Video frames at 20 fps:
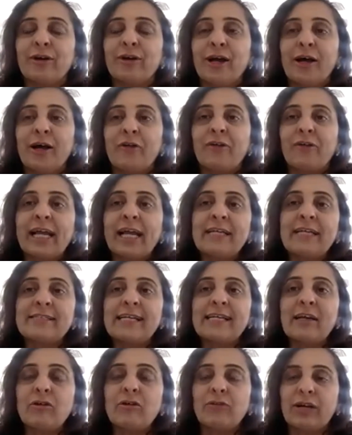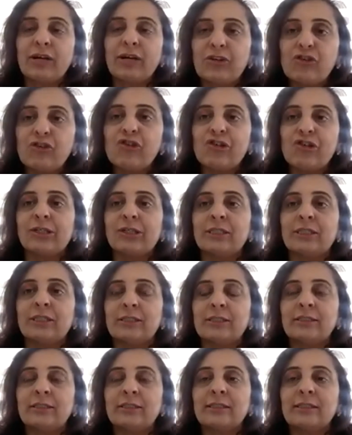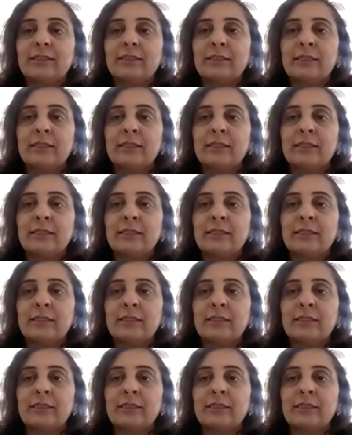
raising questions